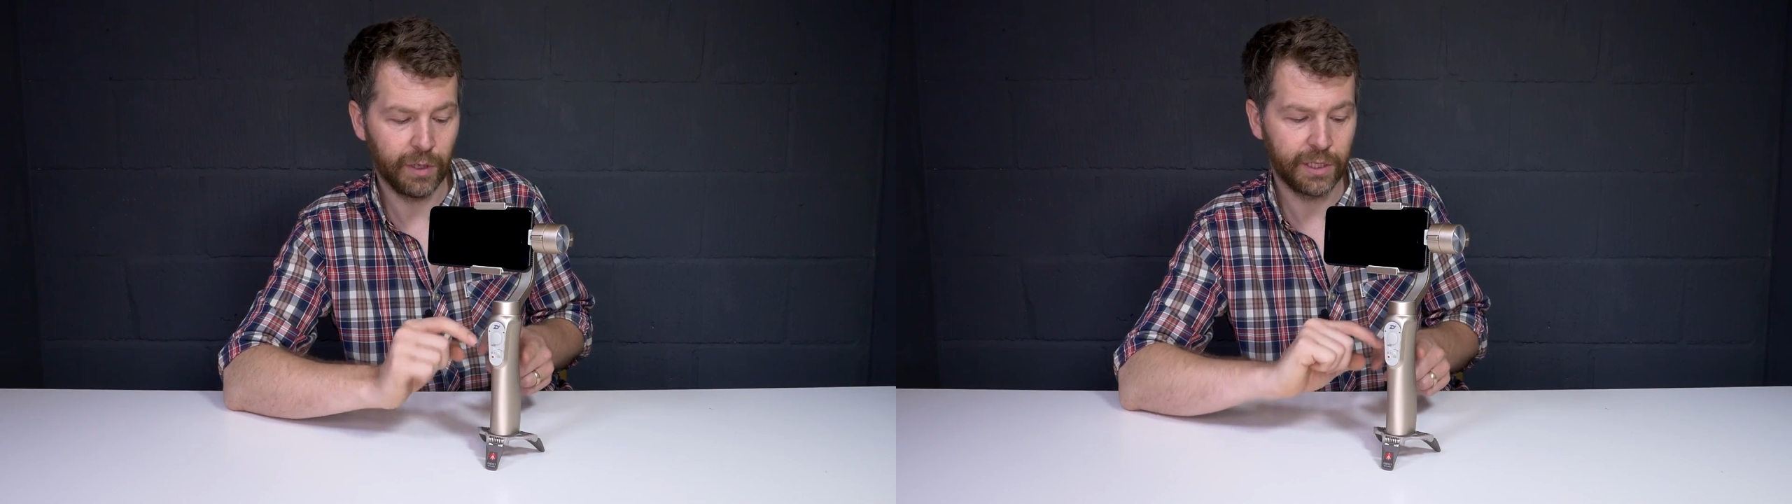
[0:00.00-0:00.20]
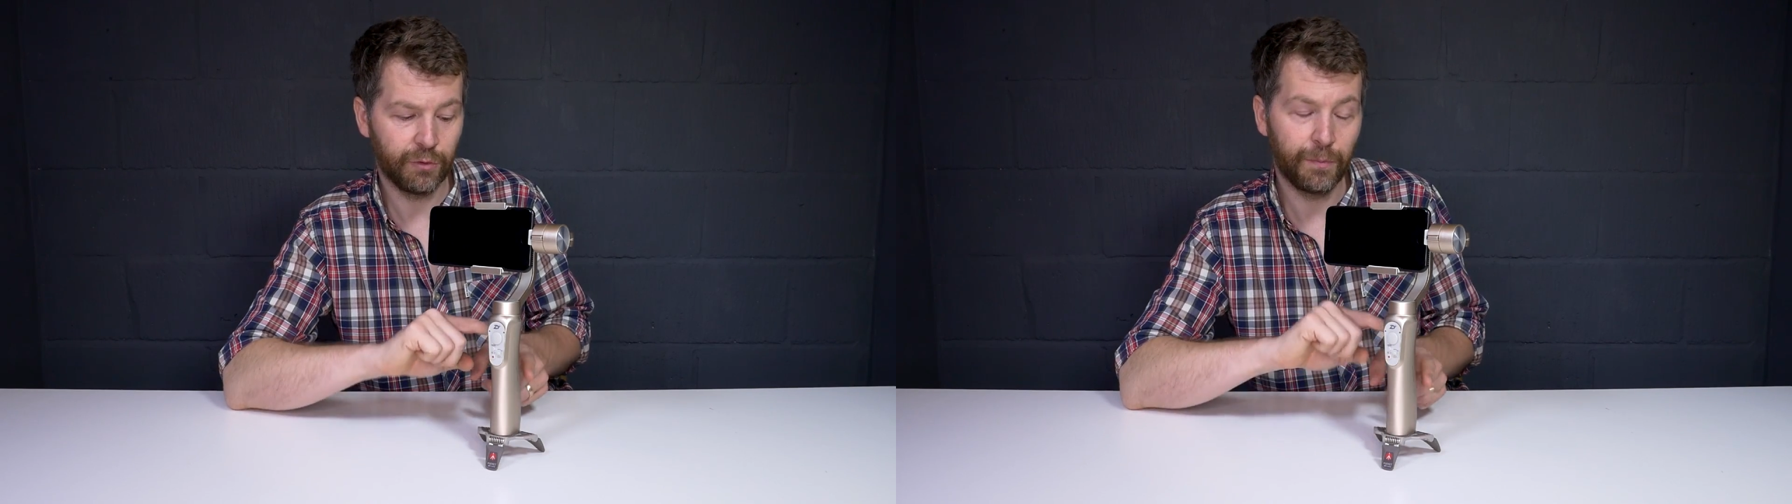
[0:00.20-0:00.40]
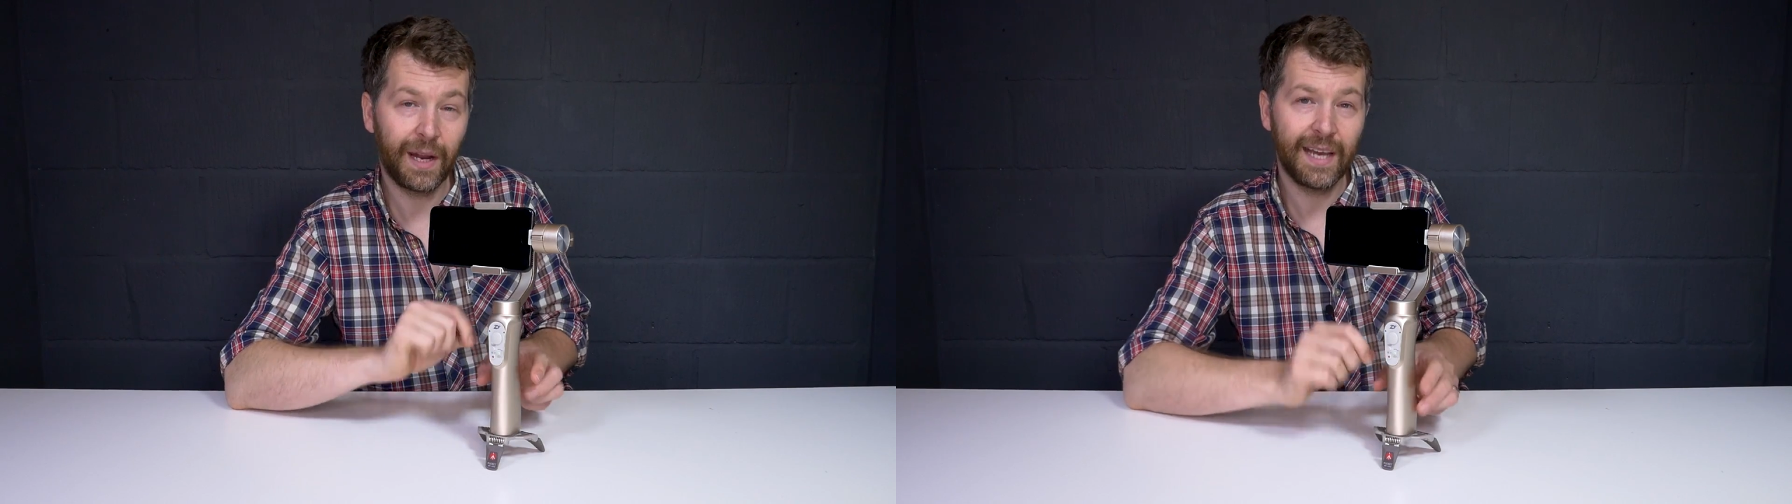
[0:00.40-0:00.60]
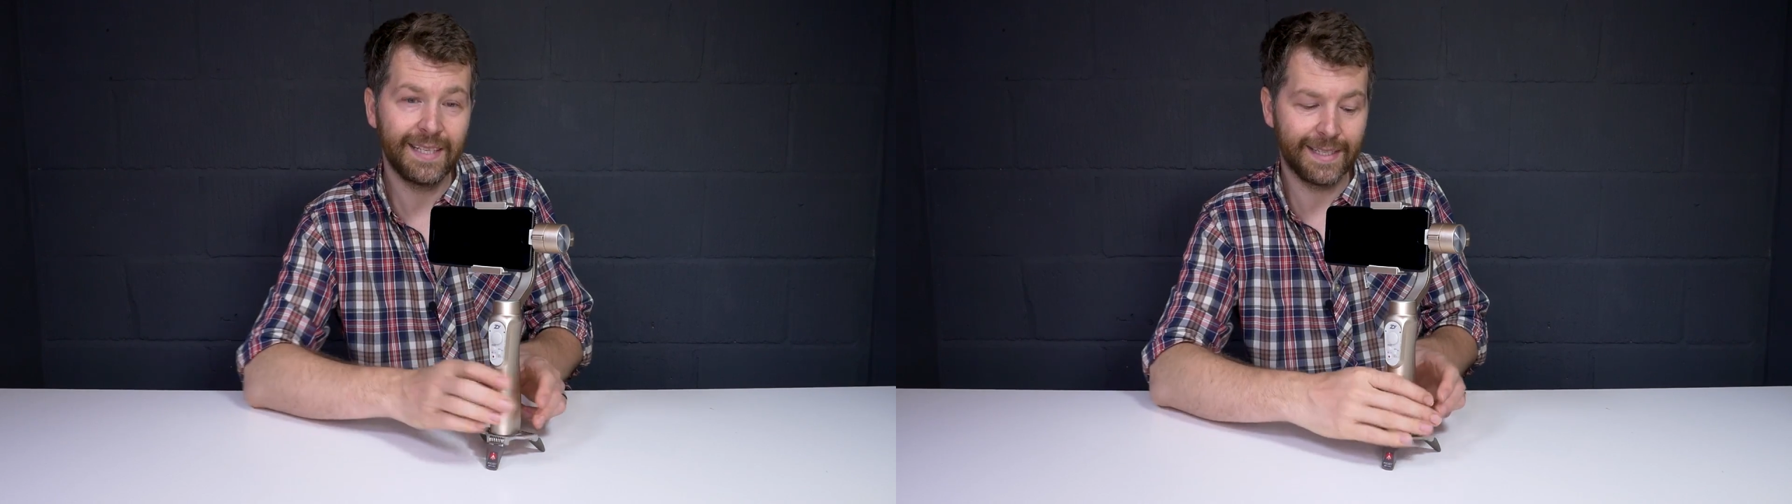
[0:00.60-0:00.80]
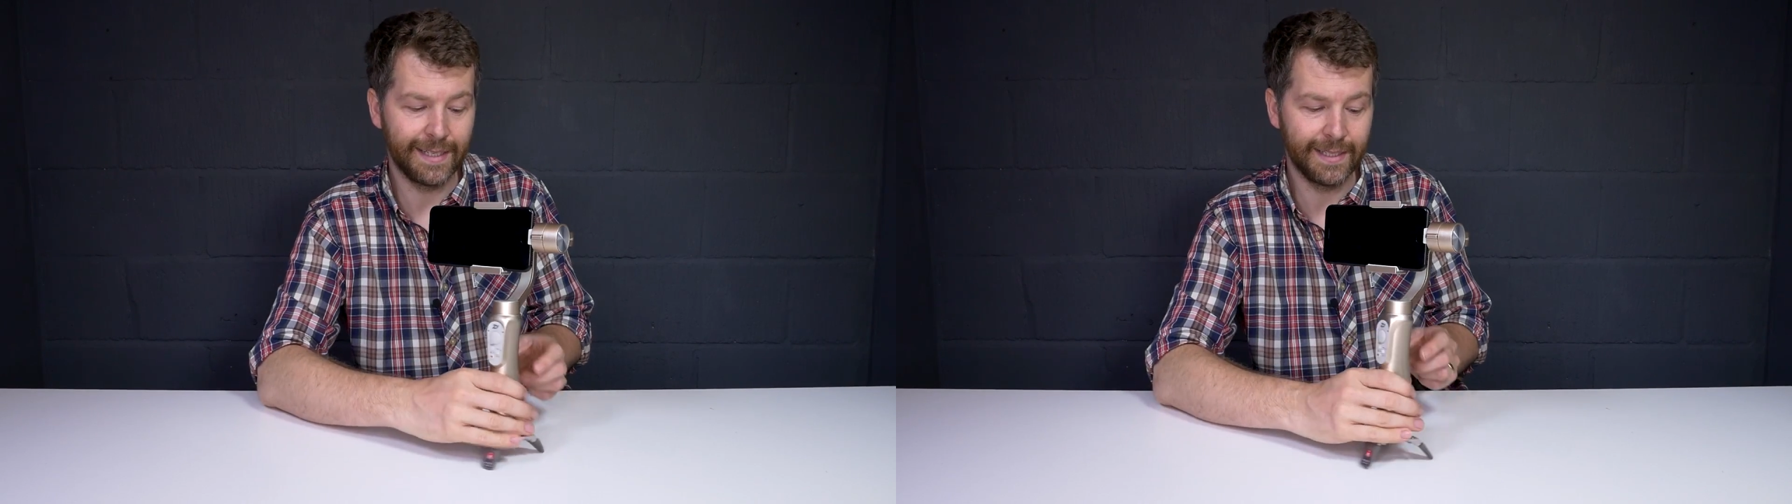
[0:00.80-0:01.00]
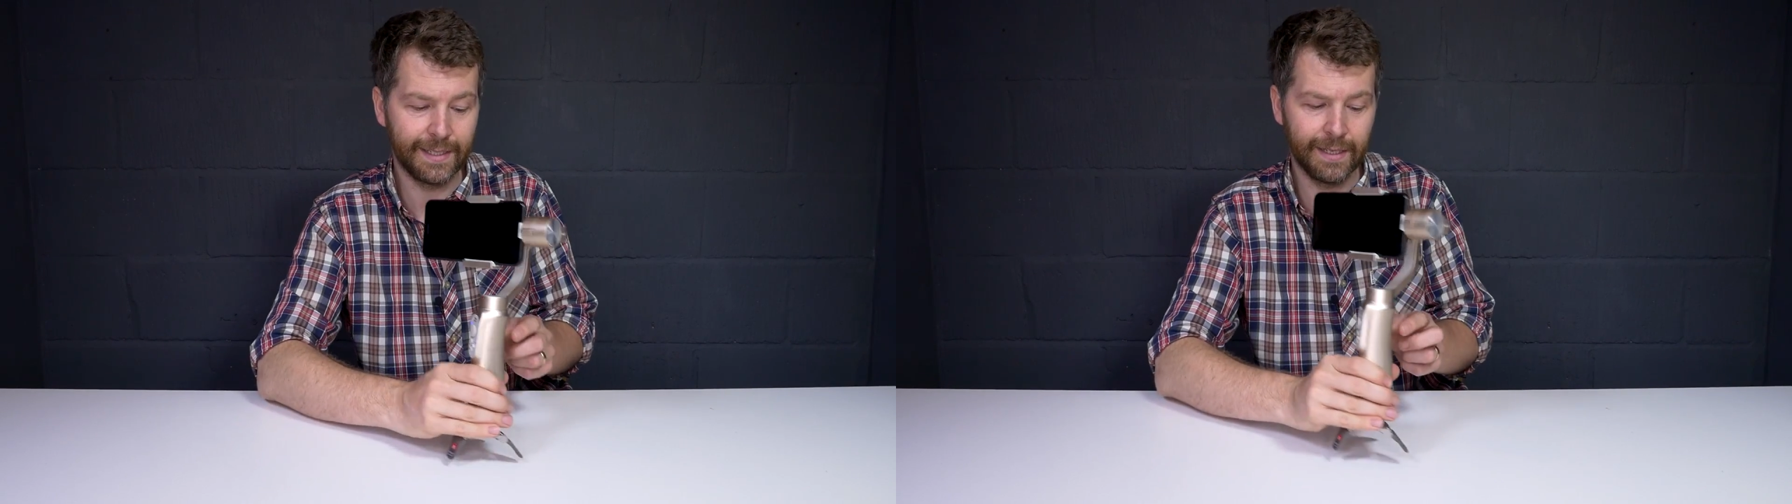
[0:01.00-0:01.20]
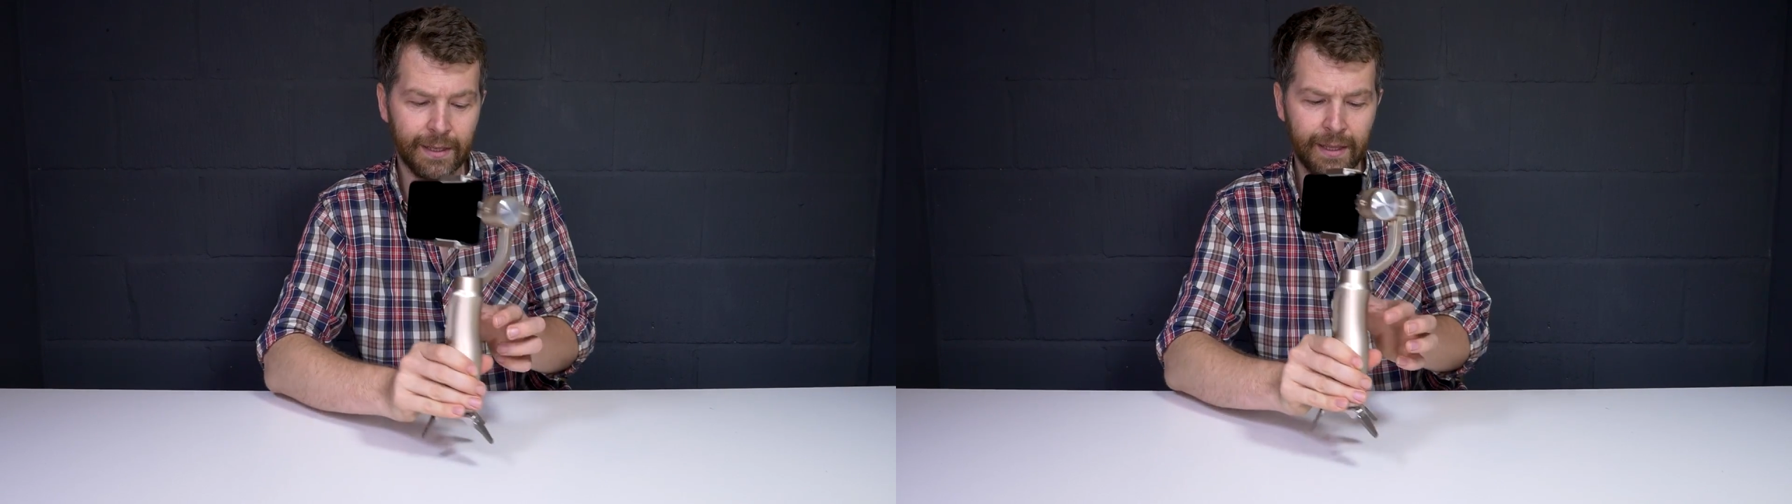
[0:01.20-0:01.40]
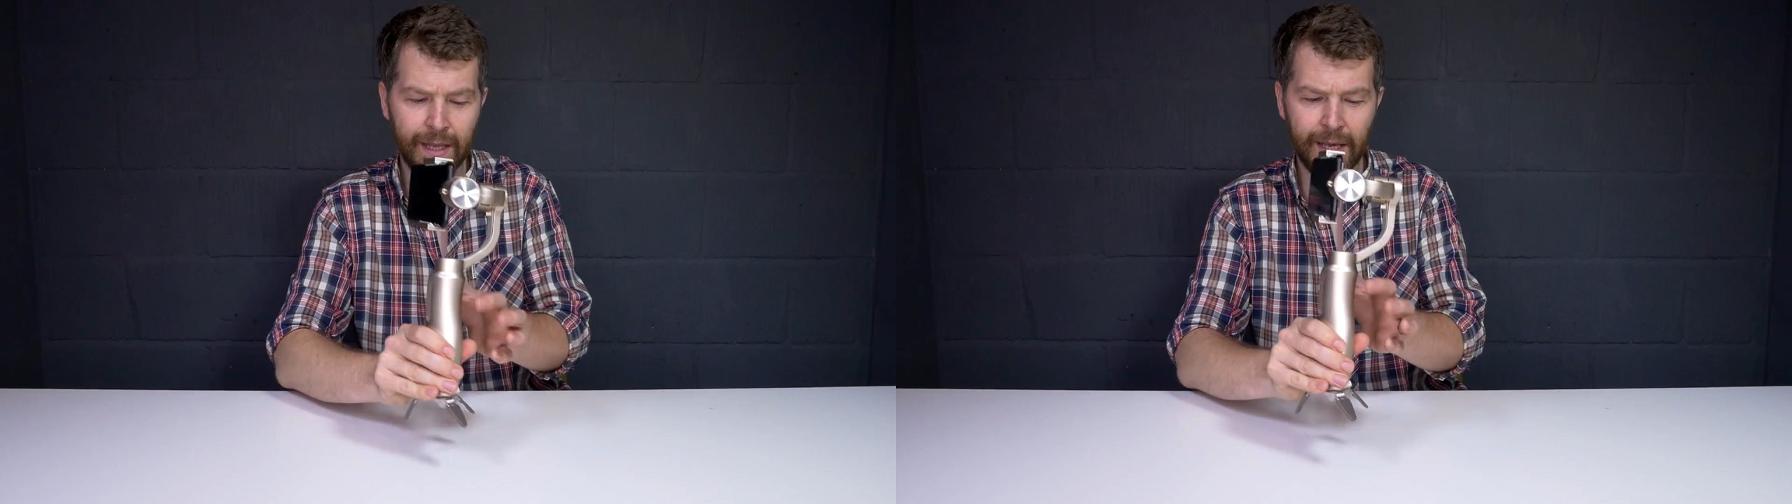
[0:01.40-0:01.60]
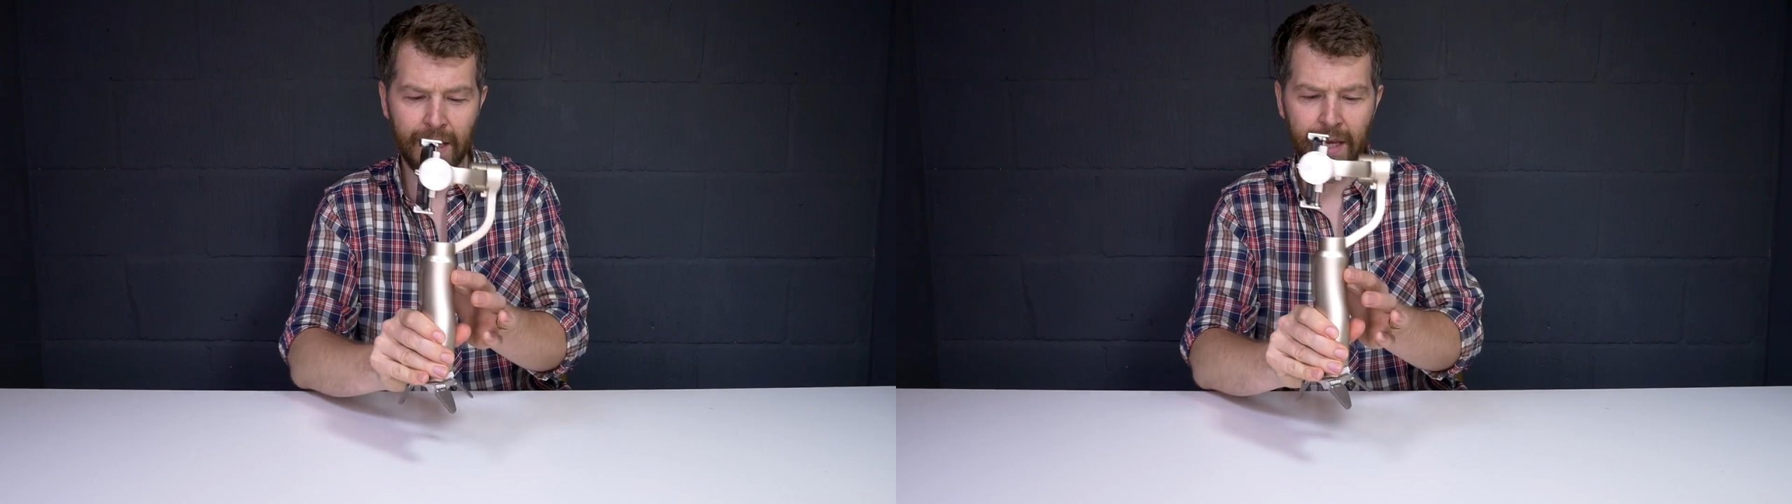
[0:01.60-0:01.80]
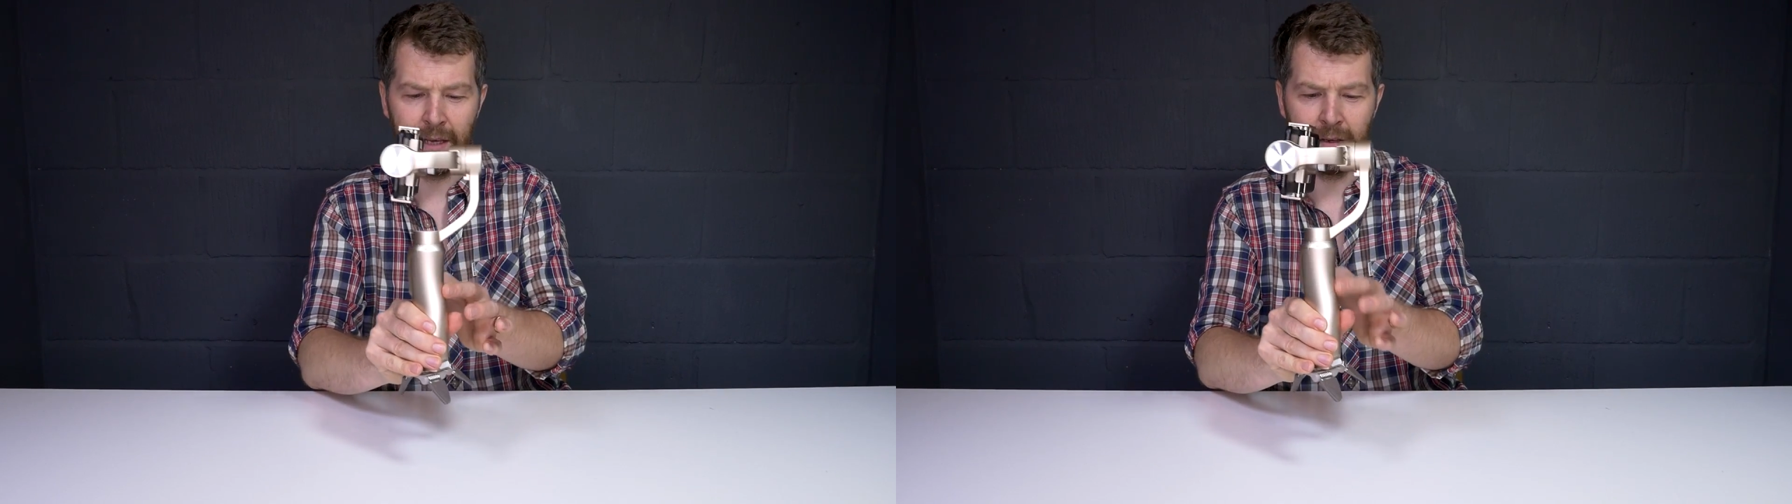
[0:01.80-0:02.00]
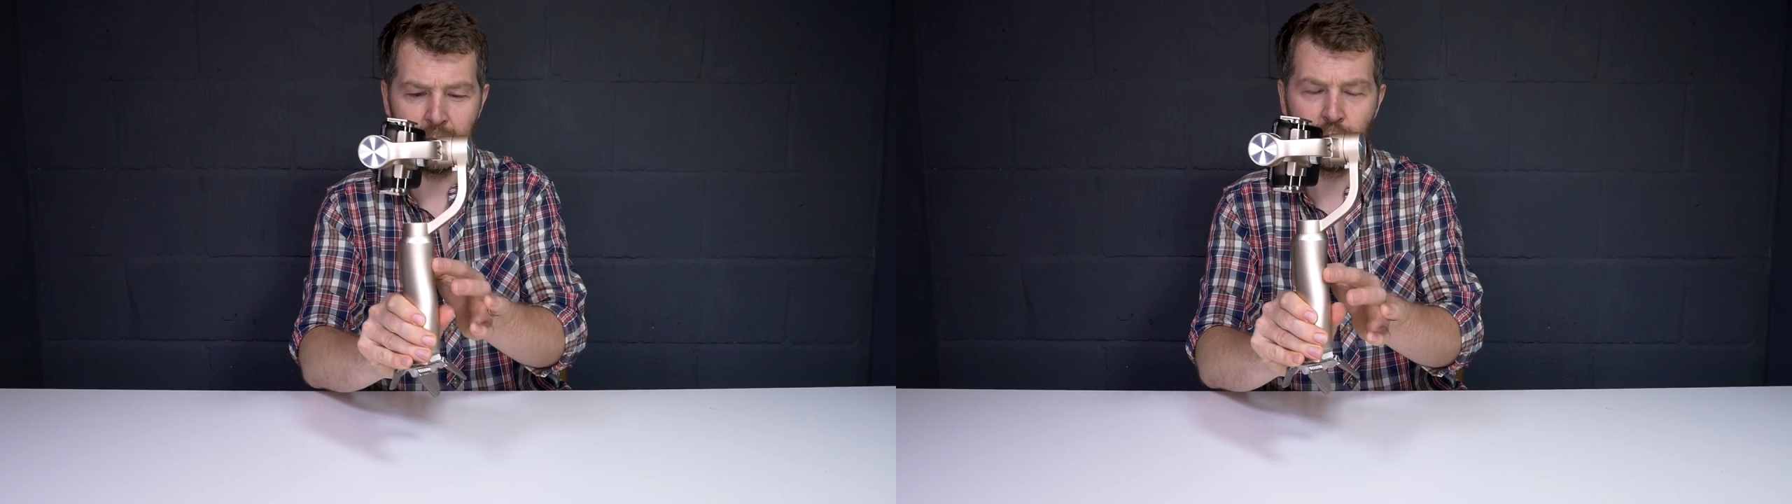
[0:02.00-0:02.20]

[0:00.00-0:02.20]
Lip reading: which replaces the